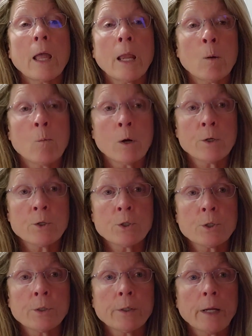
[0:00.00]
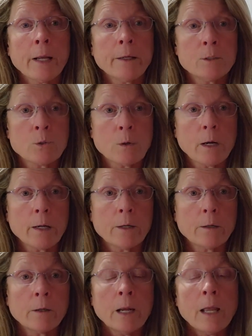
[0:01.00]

a washer, and a dryer.